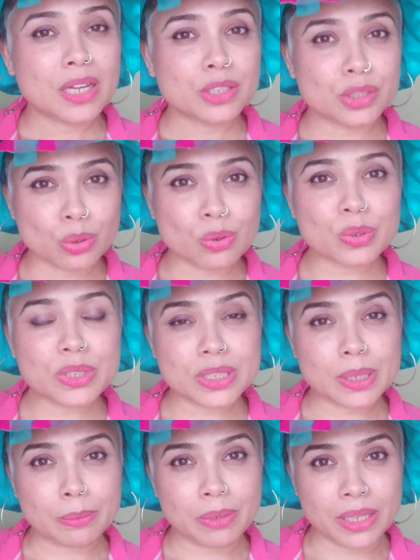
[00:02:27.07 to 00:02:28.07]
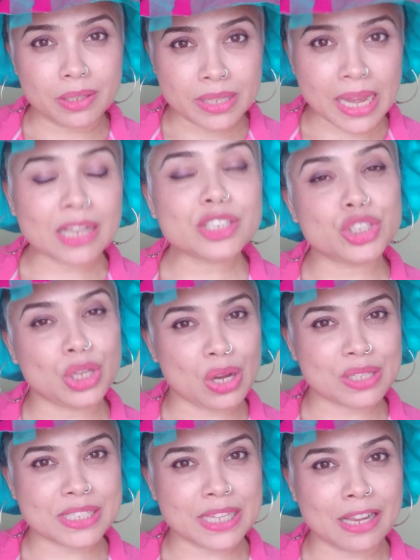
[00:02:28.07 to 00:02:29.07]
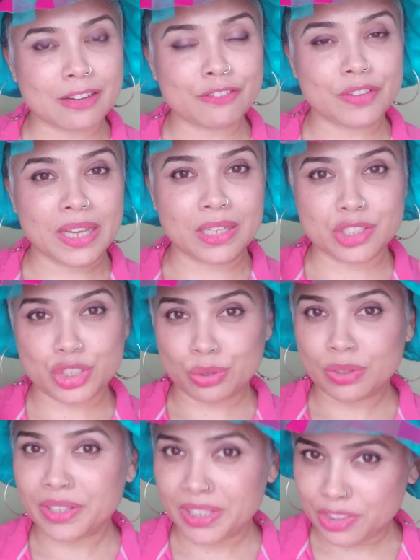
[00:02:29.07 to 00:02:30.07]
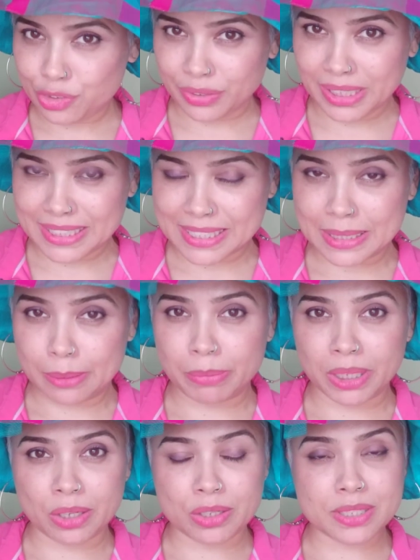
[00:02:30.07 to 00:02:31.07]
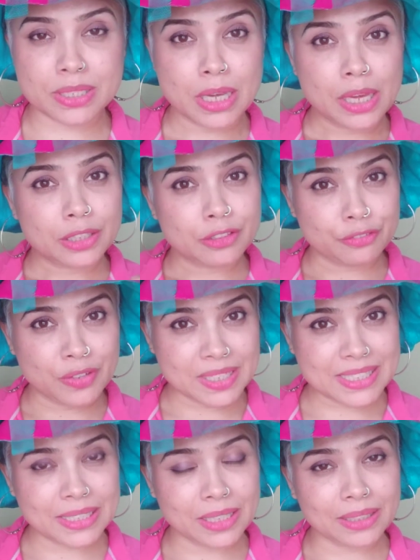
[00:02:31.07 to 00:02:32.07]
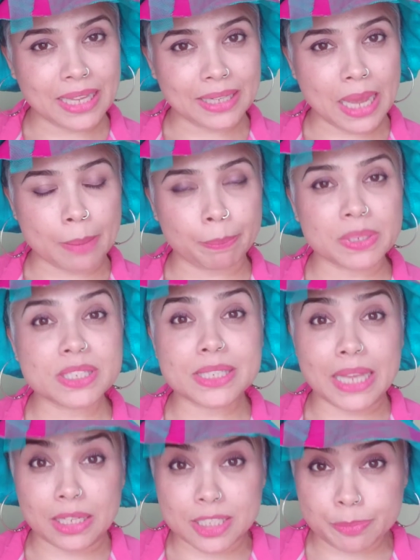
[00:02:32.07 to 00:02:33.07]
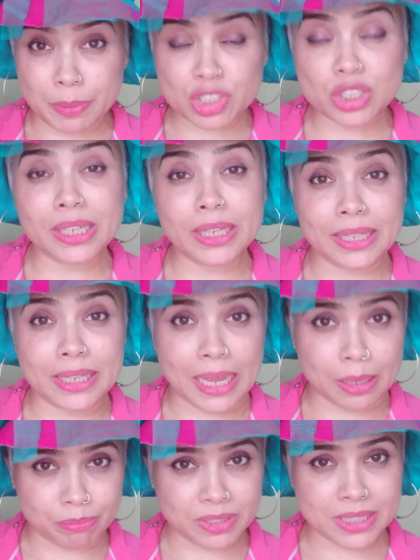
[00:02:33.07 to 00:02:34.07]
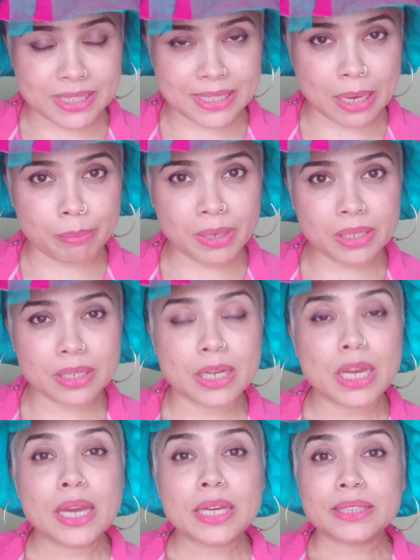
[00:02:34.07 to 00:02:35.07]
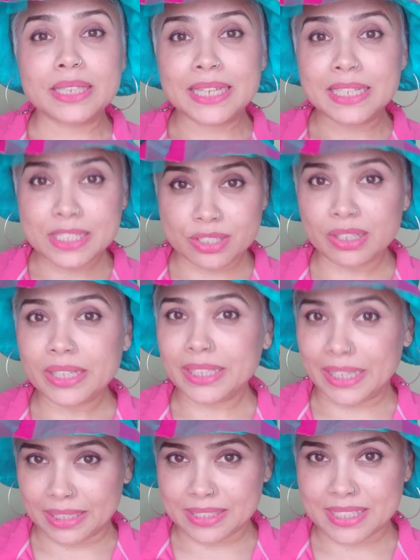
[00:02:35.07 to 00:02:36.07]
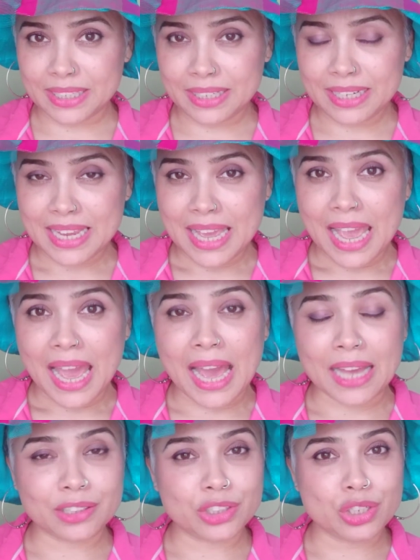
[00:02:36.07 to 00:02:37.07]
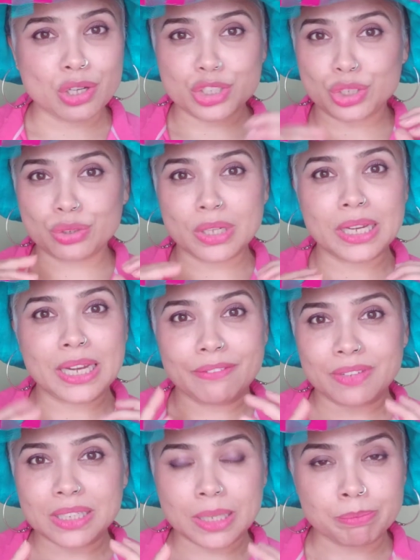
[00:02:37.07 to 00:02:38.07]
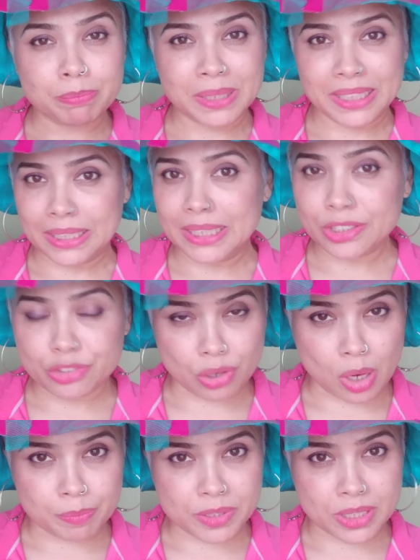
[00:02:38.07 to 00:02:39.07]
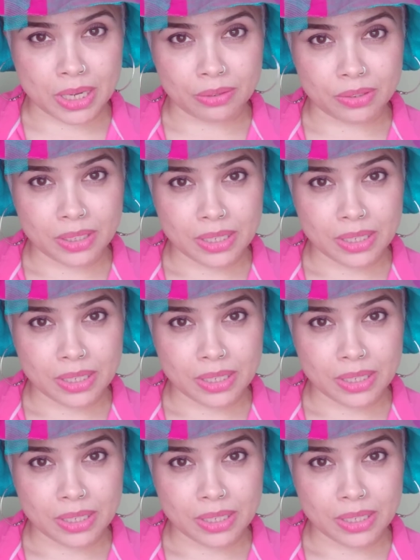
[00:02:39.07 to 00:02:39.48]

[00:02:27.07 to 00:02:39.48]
don't indulge yourself in sugary treats because the first thing that happens and especially in empty stomach, the insulin kicks in and your sugar level completely drops down